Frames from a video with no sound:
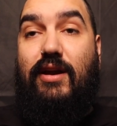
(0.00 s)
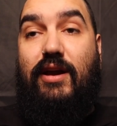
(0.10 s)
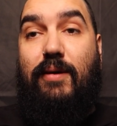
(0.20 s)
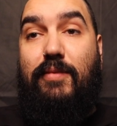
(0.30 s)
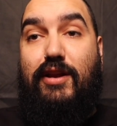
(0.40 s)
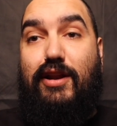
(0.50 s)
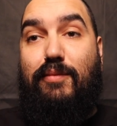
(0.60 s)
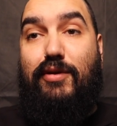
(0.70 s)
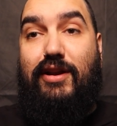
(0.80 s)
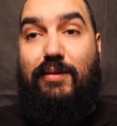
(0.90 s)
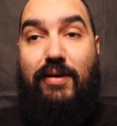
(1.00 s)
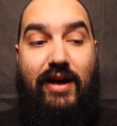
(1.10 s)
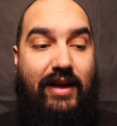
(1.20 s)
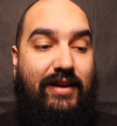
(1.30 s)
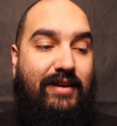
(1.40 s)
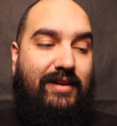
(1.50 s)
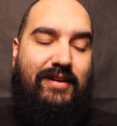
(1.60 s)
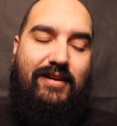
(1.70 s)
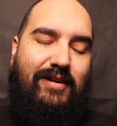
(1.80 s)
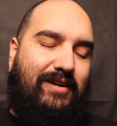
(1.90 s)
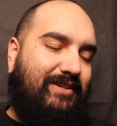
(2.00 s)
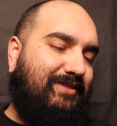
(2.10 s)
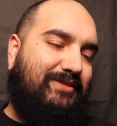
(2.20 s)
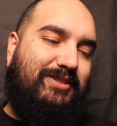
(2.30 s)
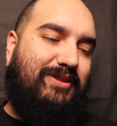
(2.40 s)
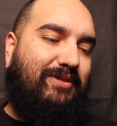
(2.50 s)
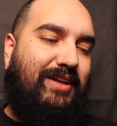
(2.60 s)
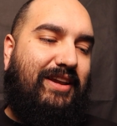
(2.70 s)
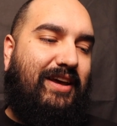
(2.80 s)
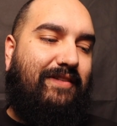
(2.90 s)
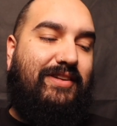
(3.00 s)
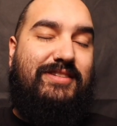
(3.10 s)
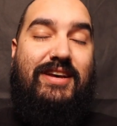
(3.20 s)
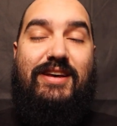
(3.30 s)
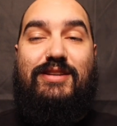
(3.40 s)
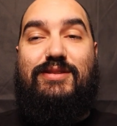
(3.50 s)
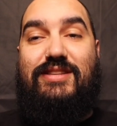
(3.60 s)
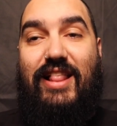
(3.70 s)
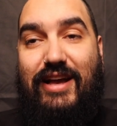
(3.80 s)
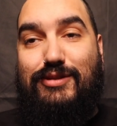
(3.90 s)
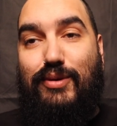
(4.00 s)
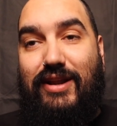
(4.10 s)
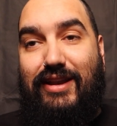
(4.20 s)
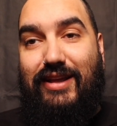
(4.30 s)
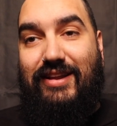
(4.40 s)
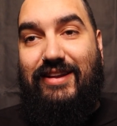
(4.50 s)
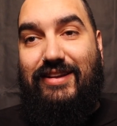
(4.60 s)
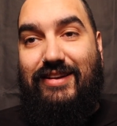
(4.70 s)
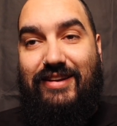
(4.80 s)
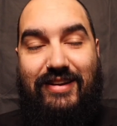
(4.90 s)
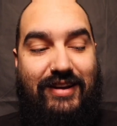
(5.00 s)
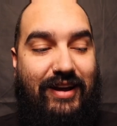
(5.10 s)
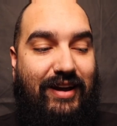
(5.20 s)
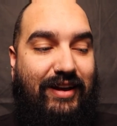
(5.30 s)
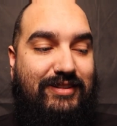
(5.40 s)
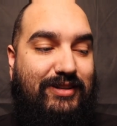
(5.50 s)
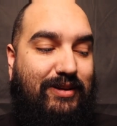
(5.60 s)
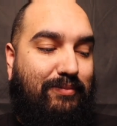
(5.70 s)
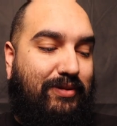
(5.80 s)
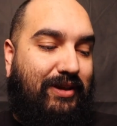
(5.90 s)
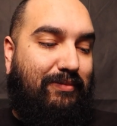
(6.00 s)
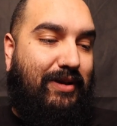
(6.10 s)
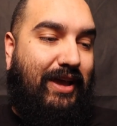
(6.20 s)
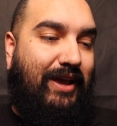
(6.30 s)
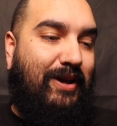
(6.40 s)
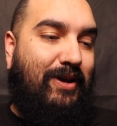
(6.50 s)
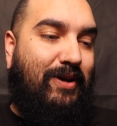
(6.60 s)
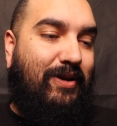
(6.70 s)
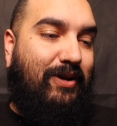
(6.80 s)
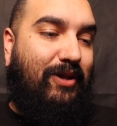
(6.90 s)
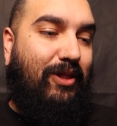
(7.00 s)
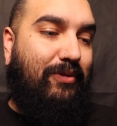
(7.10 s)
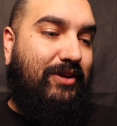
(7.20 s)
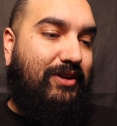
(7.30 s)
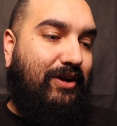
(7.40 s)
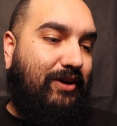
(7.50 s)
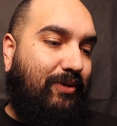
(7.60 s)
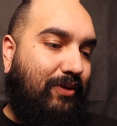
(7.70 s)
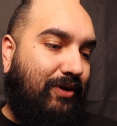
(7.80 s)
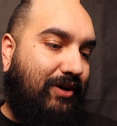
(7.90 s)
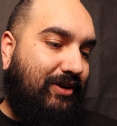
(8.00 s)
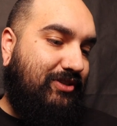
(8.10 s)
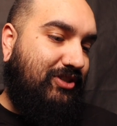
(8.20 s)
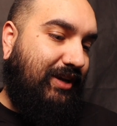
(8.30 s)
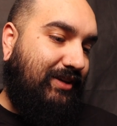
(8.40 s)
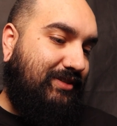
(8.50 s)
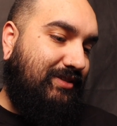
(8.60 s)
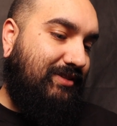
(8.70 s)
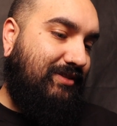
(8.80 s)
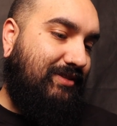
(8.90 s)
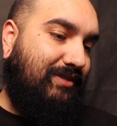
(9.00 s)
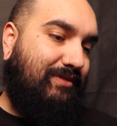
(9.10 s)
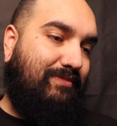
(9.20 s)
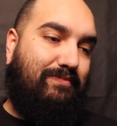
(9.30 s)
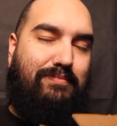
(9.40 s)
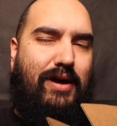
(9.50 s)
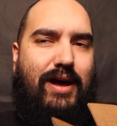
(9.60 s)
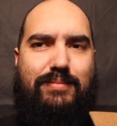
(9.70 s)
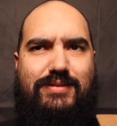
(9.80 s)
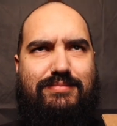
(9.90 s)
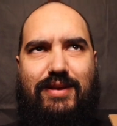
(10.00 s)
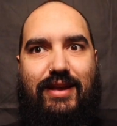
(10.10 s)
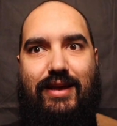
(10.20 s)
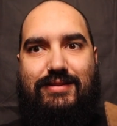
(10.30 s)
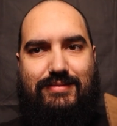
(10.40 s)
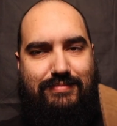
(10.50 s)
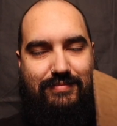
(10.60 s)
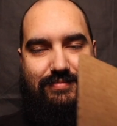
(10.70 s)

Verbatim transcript: I got money and I'm ready to buy. Oh, so glad to have this. This is the last one I needed uh, to complete my glow-in-the-dark horror chase pops, I guess.